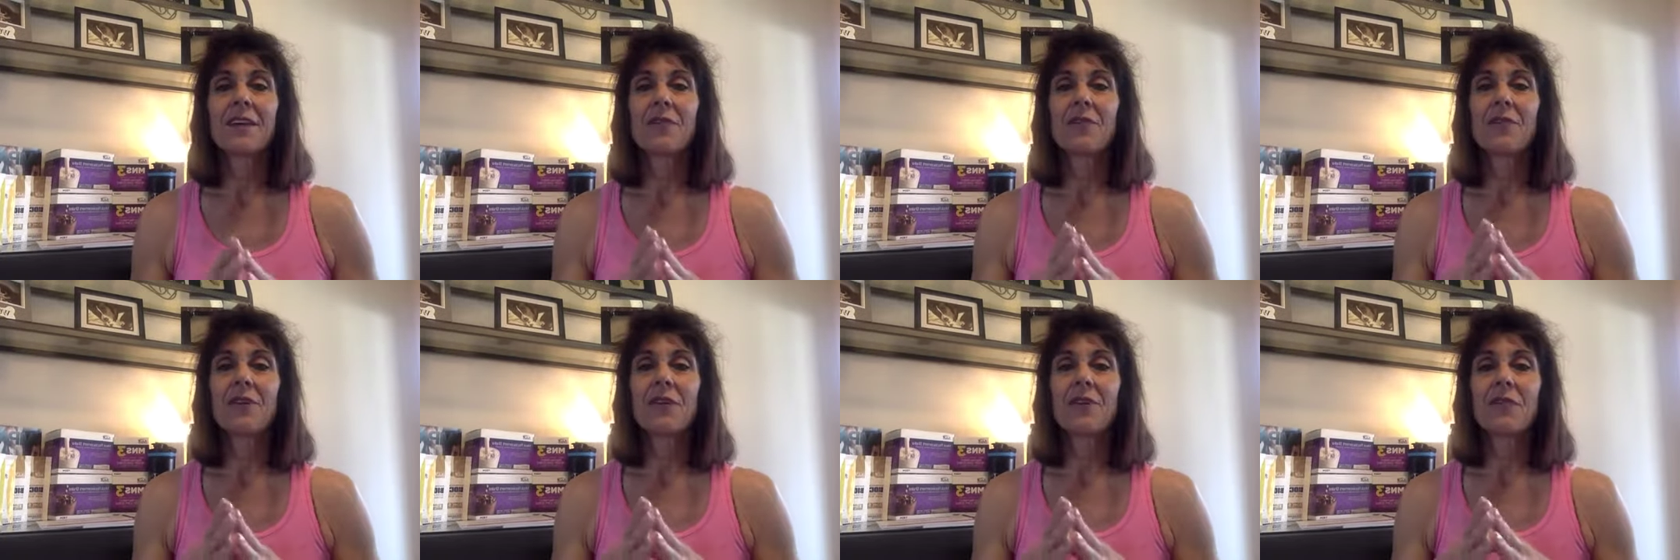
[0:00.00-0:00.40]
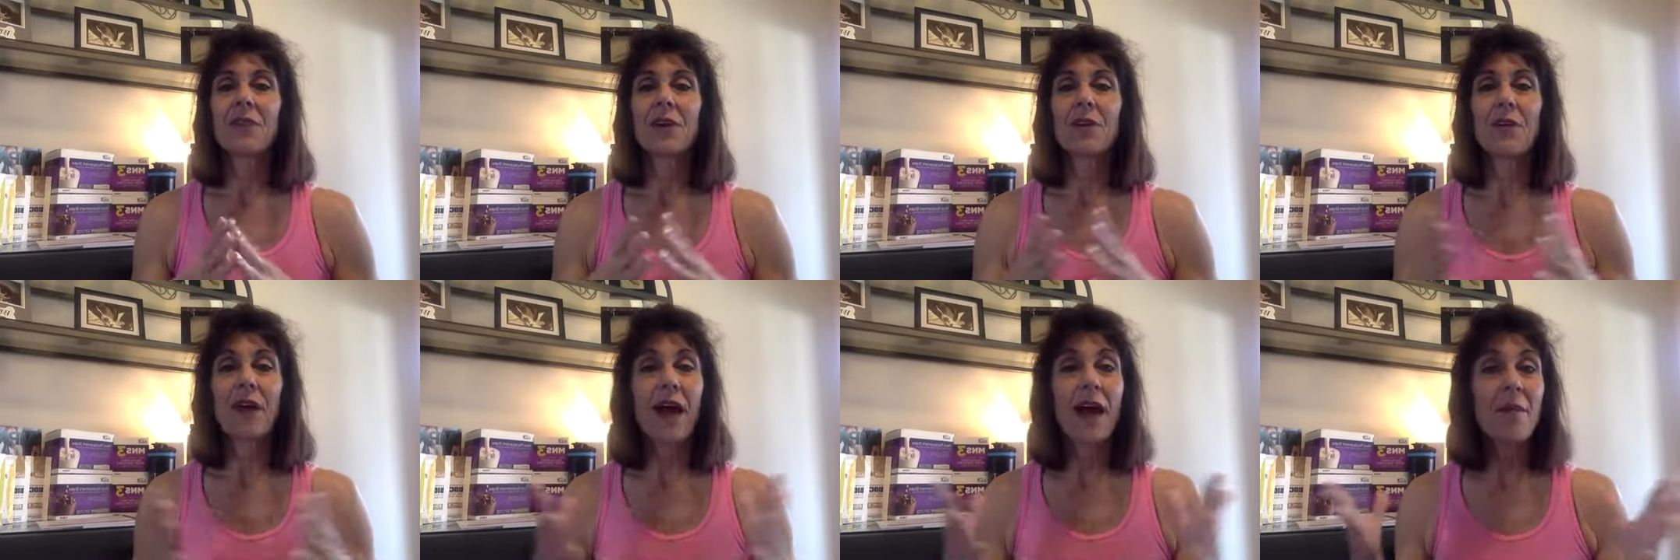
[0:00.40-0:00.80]
If we
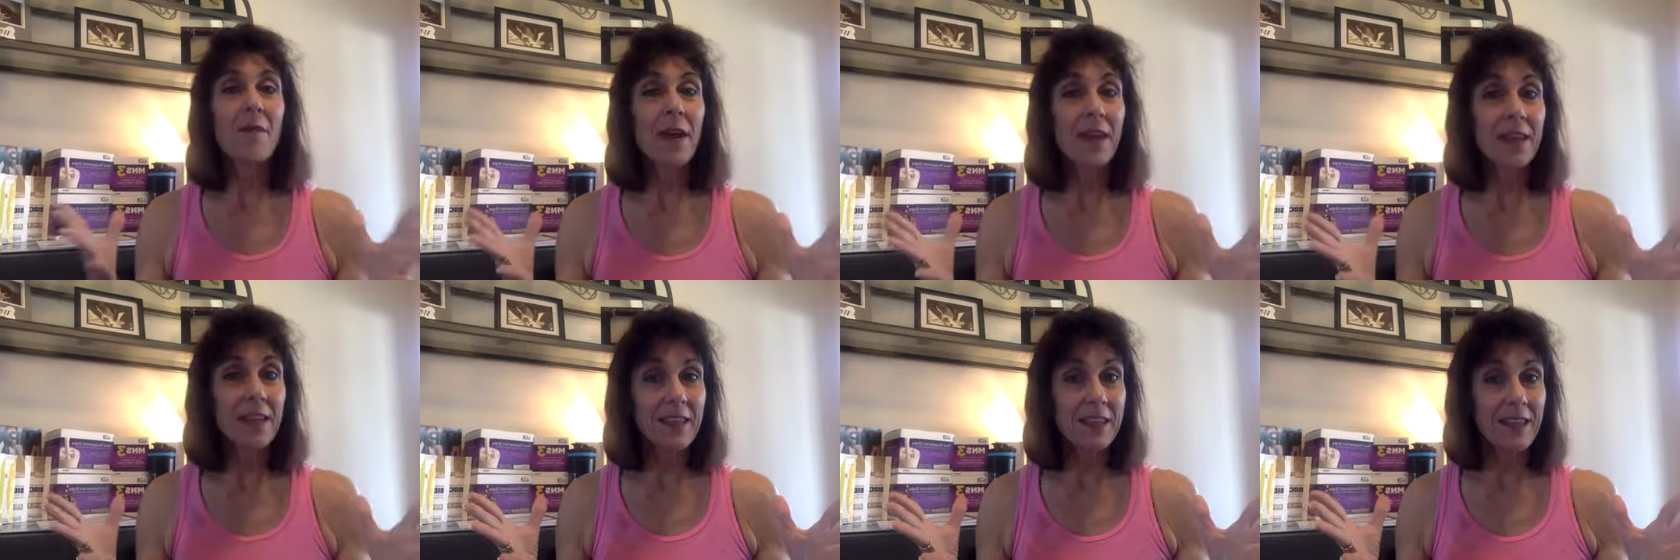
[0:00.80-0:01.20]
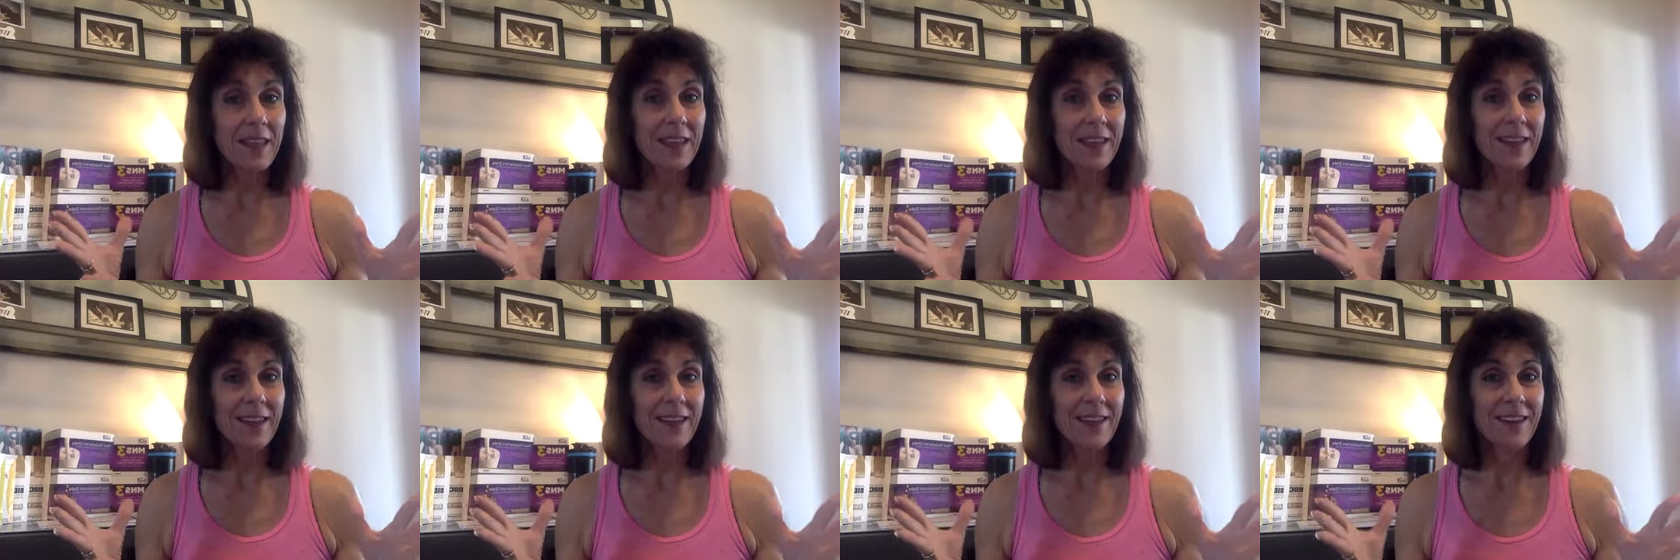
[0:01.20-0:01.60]
grab
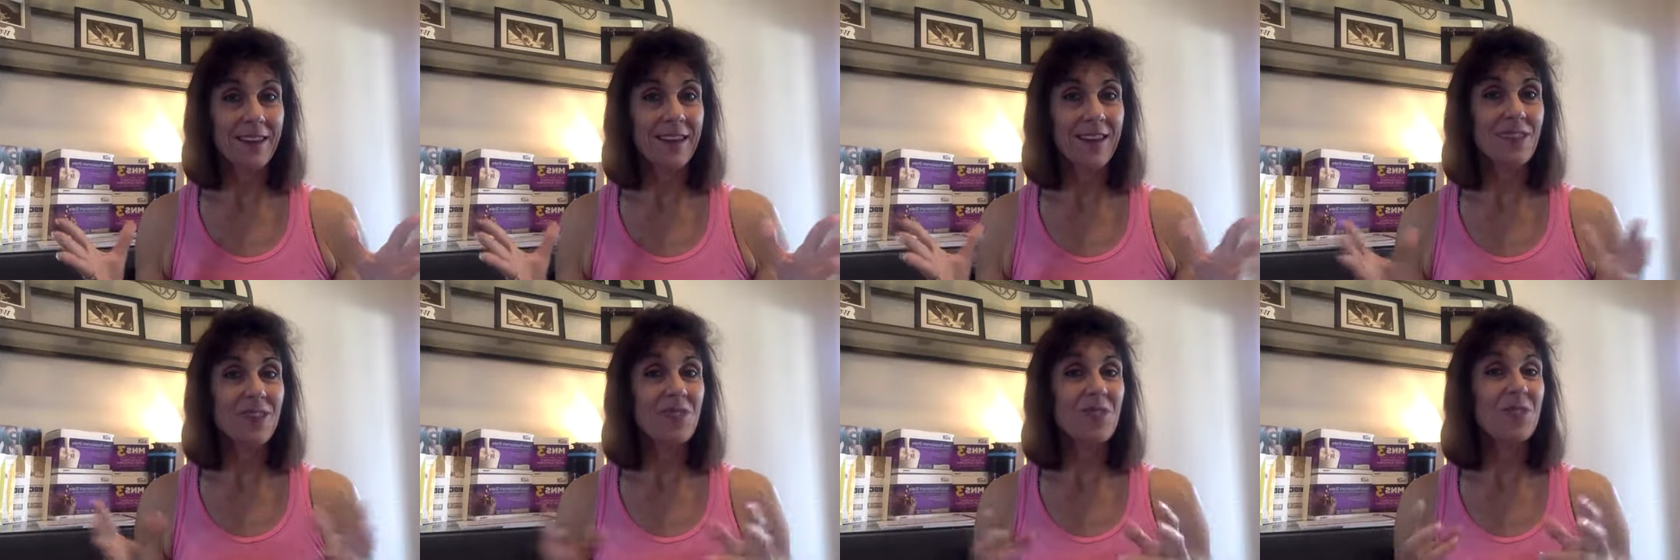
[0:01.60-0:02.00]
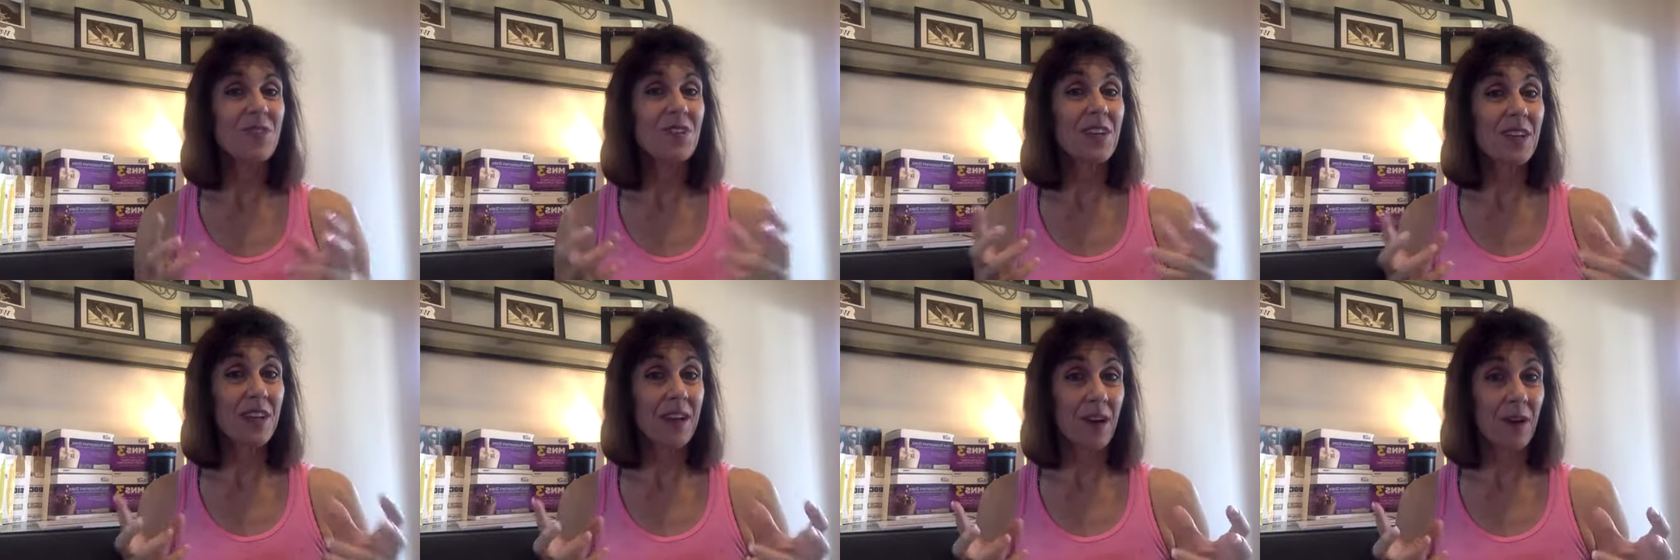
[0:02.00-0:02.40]
anything, it's
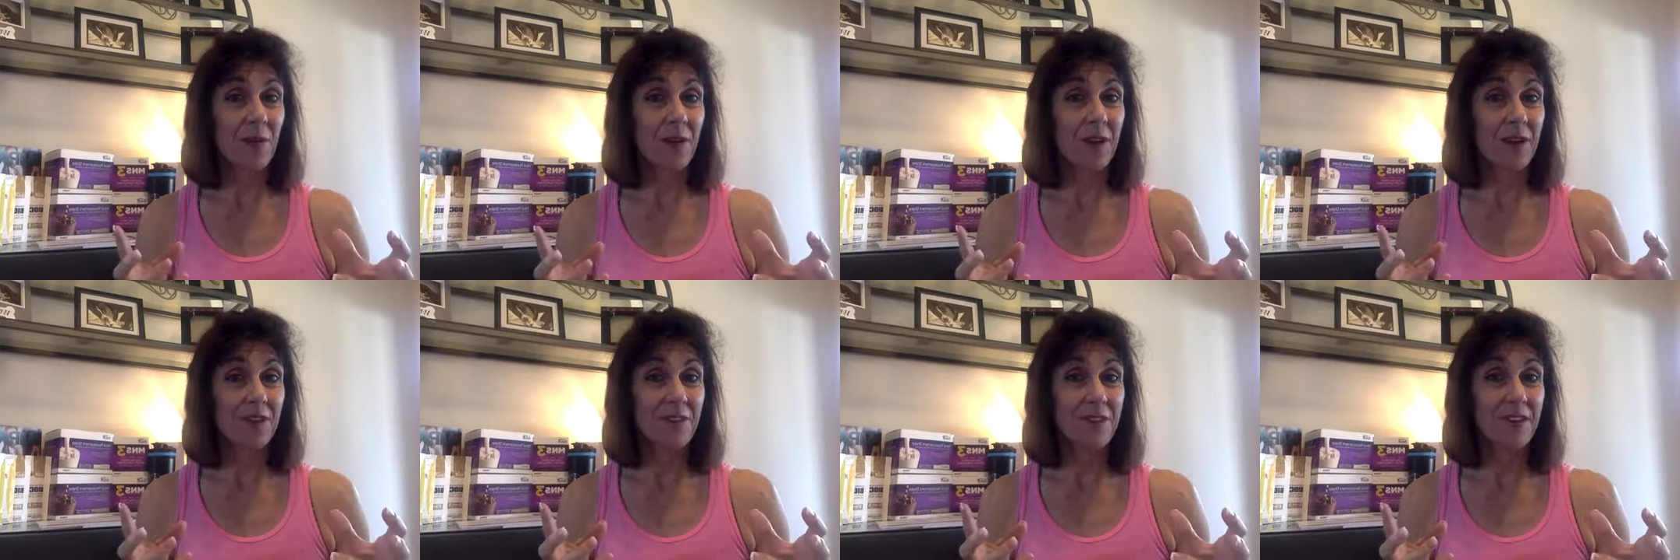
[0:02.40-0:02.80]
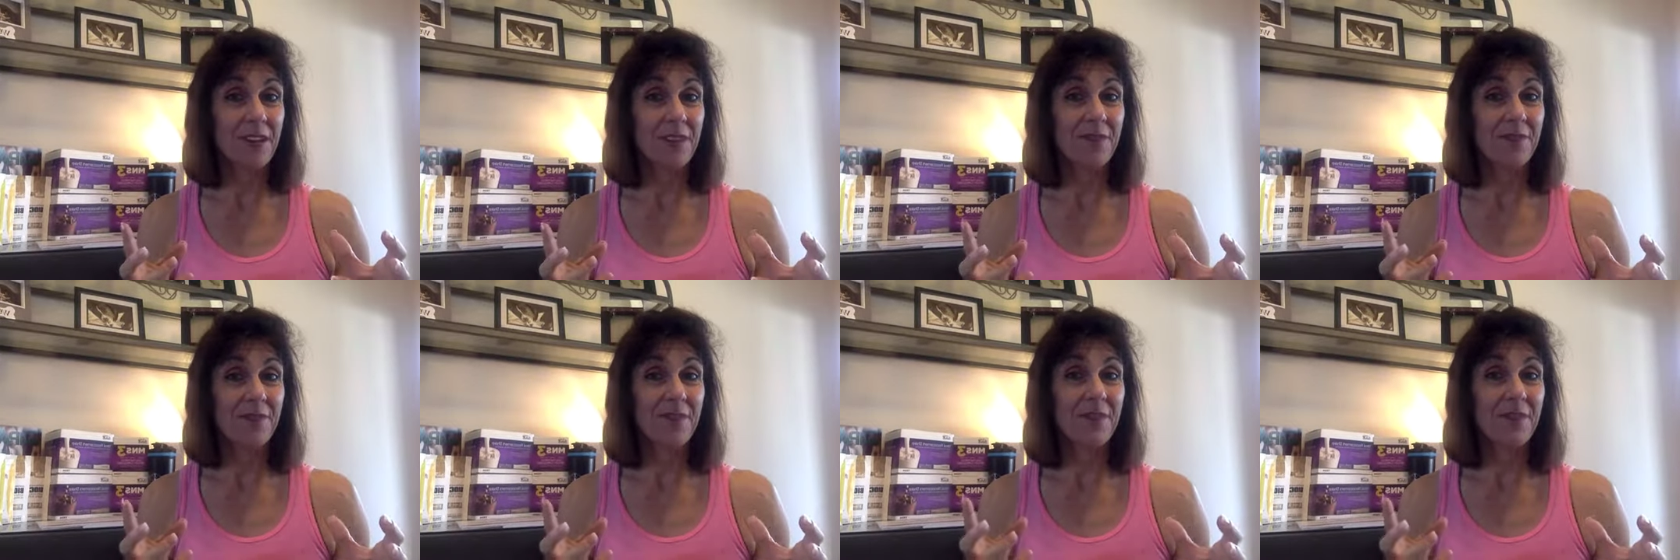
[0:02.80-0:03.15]
usually a carbohydrate,